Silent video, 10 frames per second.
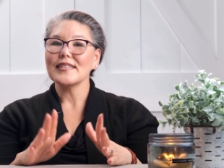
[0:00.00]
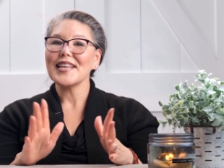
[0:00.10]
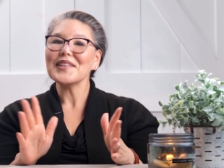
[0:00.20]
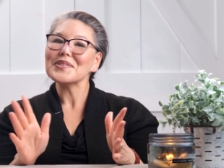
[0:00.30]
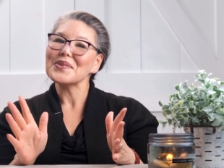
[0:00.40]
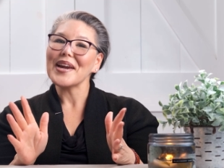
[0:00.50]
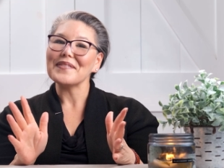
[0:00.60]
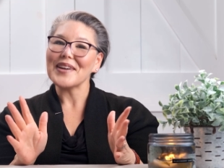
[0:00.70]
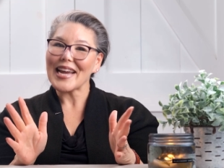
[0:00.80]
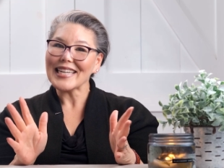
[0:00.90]
Sounds
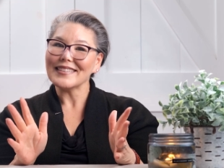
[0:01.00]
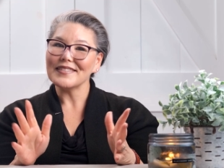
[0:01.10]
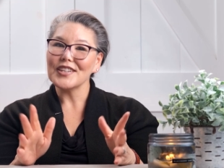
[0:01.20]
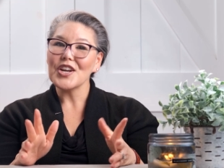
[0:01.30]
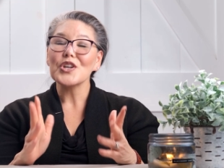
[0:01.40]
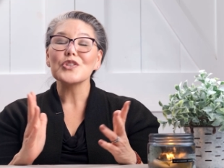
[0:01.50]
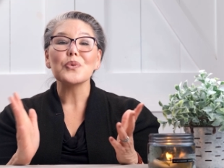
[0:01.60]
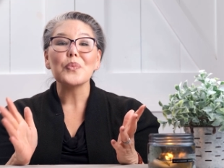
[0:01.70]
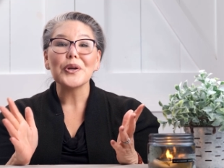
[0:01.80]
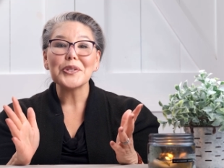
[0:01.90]
great, right? So
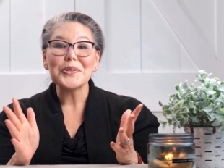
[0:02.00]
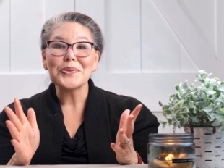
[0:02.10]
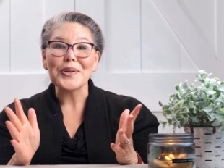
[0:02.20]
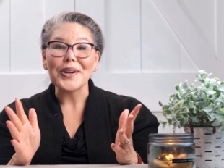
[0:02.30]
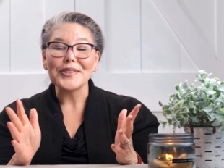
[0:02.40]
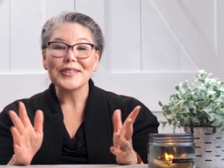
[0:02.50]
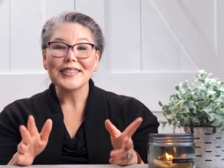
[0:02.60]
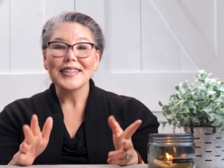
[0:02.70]
where do you start?